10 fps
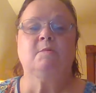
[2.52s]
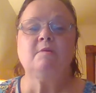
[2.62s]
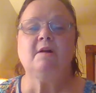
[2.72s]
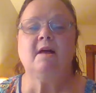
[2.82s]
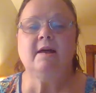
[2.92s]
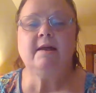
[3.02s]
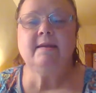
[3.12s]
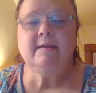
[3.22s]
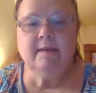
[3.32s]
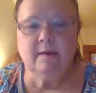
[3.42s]
Well,
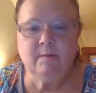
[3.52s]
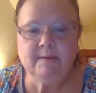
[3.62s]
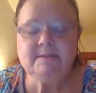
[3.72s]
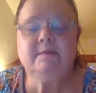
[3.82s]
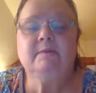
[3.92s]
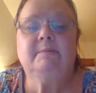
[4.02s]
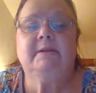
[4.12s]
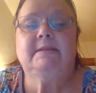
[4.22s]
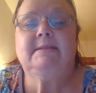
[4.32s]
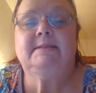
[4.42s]
hi, how is
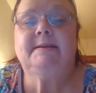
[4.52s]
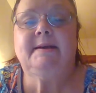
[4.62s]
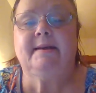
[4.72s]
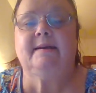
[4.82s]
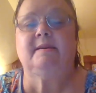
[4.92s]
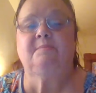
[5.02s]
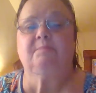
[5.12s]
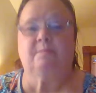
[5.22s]
everybody today?